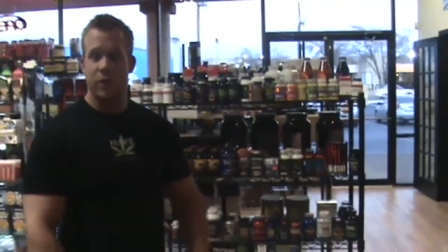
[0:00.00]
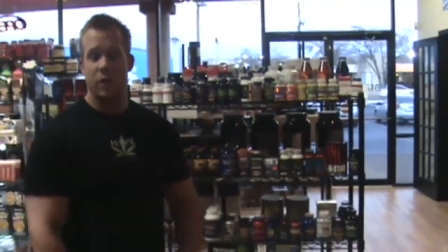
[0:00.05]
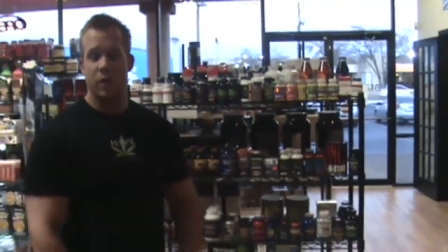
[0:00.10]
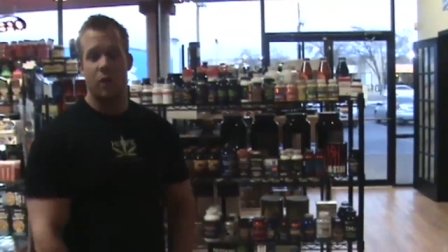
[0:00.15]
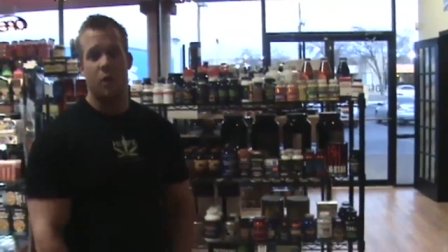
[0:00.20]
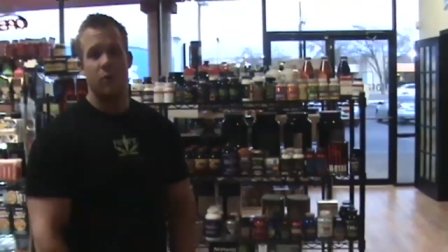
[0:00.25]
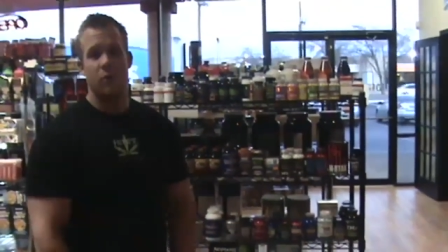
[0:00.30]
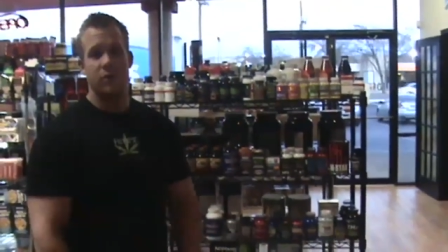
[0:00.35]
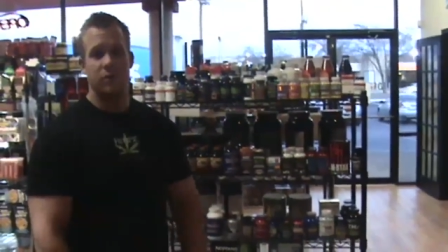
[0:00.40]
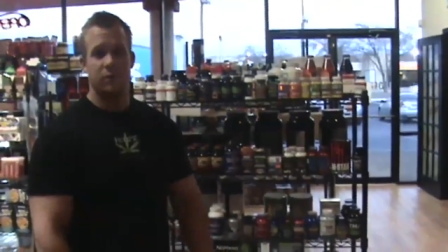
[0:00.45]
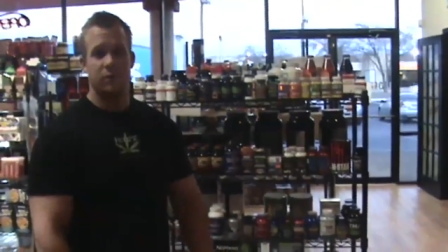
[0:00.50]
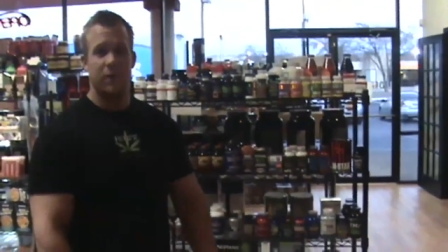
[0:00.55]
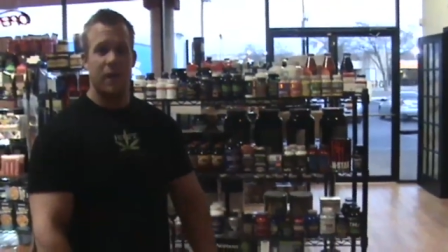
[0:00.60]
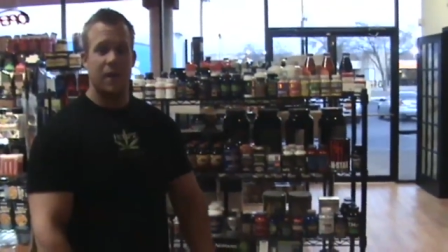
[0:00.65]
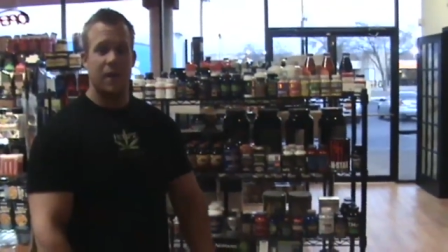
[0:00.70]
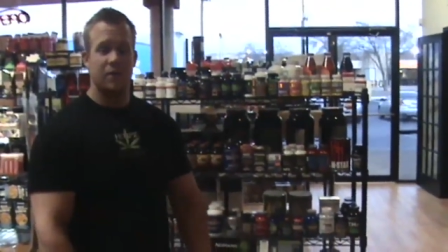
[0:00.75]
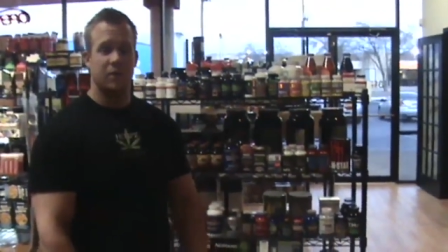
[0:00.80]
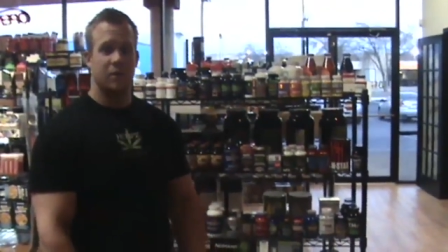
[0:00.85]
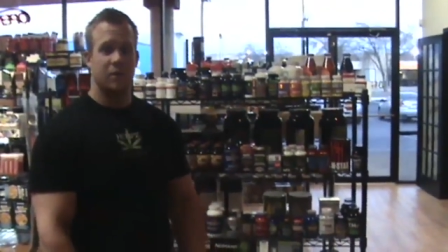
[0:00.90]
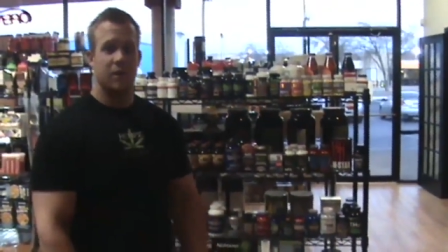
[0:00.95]
can always
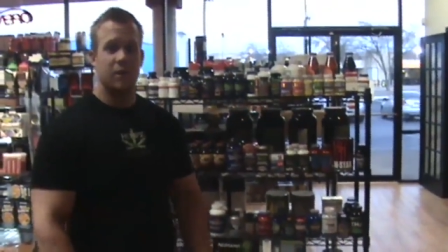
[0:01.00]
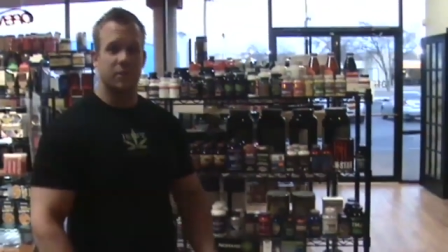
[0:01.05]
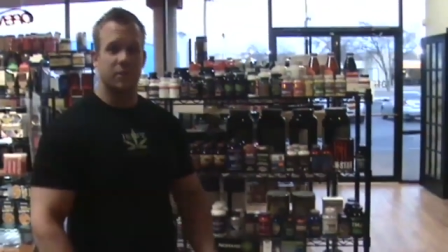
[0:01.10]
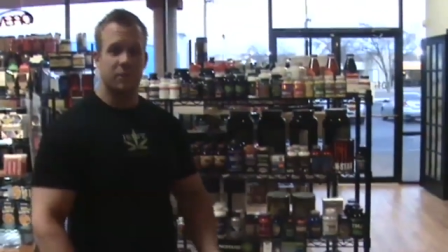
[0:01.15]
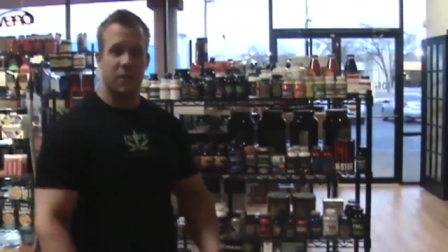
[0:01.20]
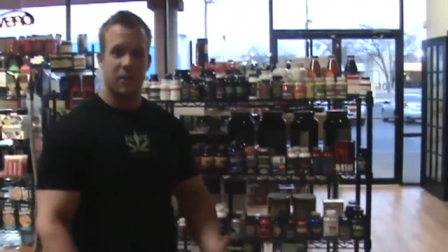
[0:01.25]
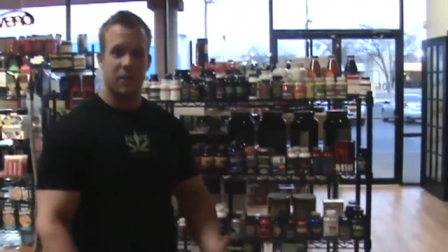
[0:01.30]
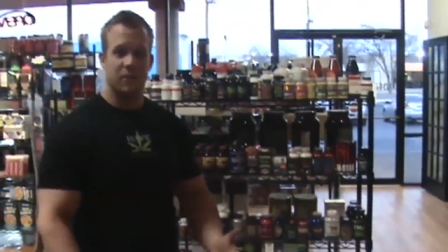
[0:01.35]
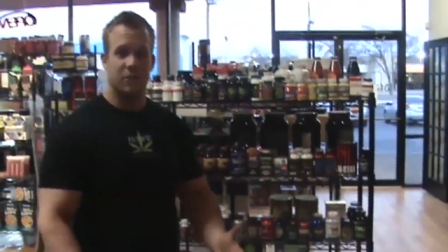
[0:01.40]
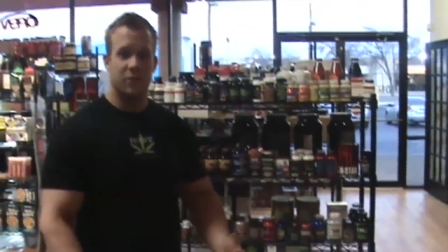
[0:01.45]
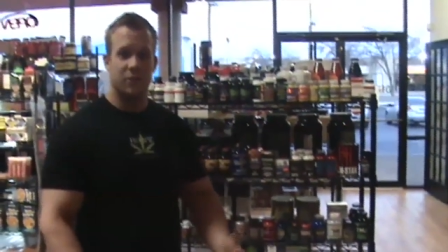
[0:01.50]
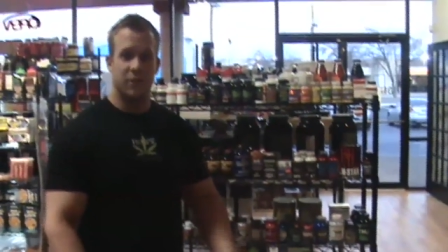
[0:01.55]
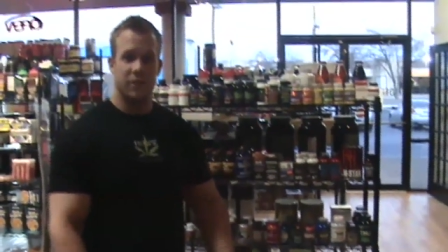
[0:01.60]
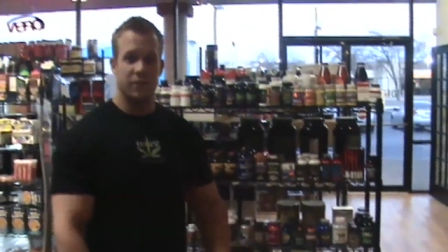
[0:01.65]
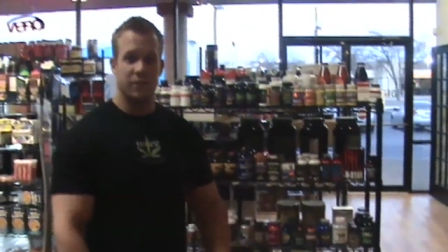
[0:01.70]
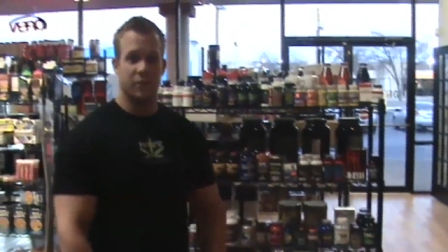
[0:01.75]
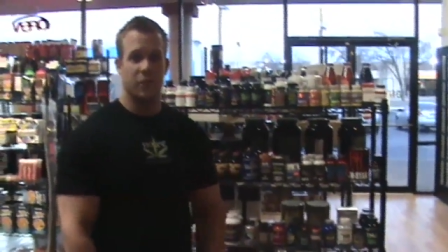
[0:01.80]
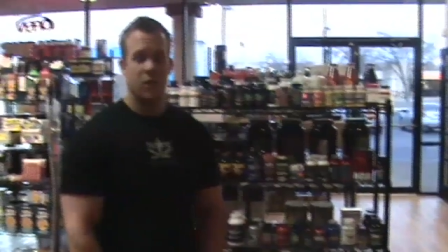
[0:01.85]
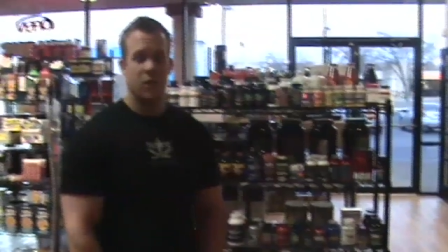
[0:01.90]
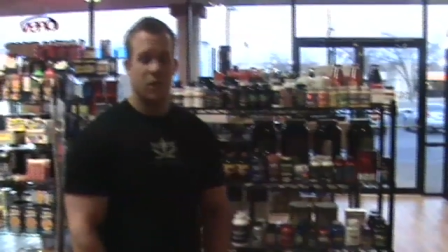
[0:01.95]
manage and customize your needs.